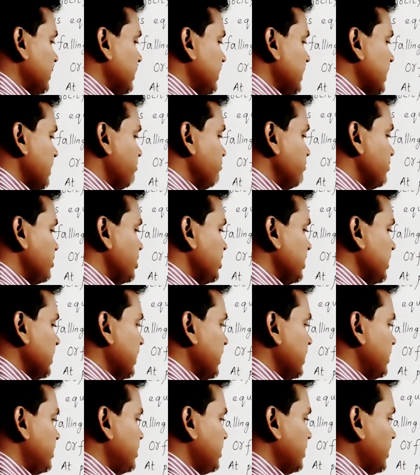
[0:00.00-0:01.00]

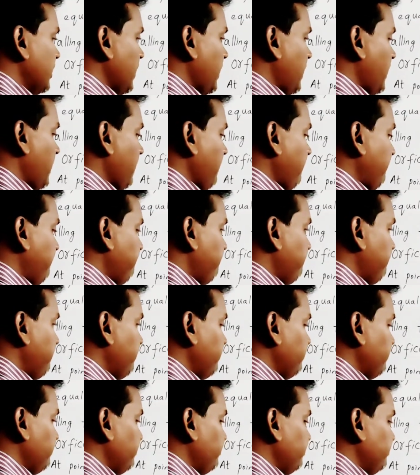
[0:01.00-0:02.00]
mgh
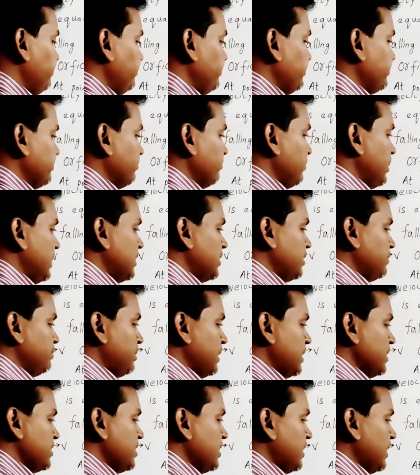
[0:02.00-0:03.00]
plus
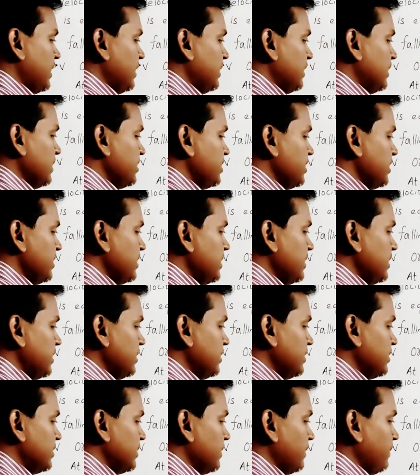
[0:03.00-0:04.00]
pressure energy
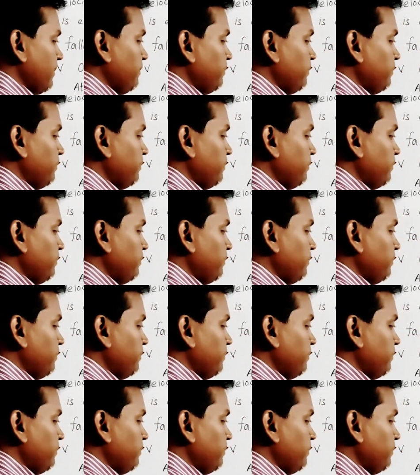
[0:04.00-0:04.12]
is,